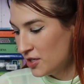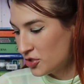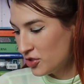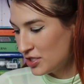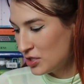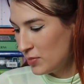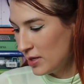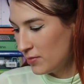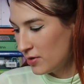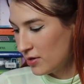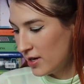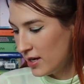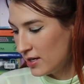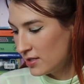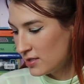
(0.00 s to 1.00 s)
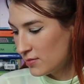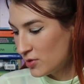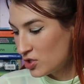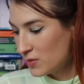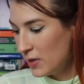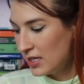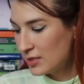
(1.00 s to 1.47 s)
stretch the paper as
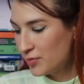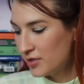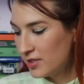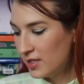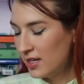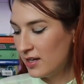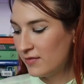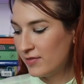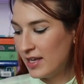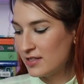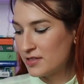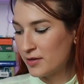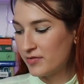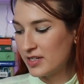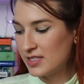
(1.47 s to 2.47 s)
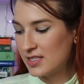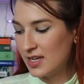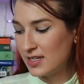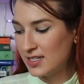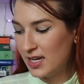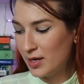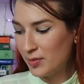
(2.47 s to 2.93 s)
much as possible, then lay it on a flat surface
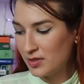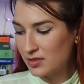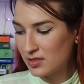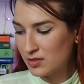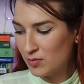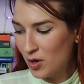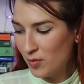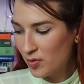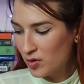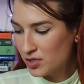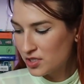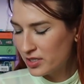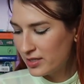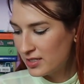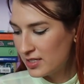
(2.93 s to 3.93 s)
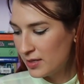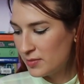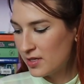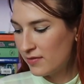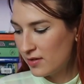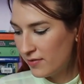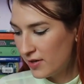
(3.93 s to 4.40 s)
and take up a small portion in the
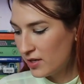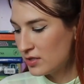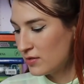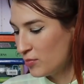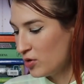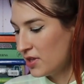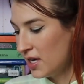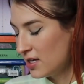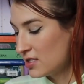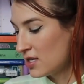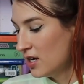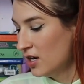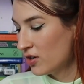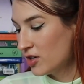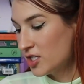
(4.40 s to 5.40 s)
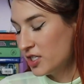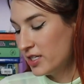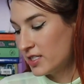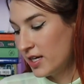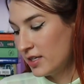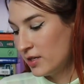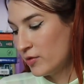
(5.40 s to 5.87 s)
tips of the fingers of both hands, crushing
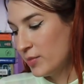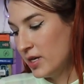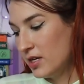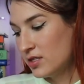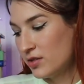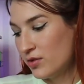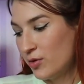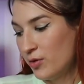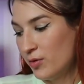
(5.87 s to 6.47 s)
it tightly. Repeat until the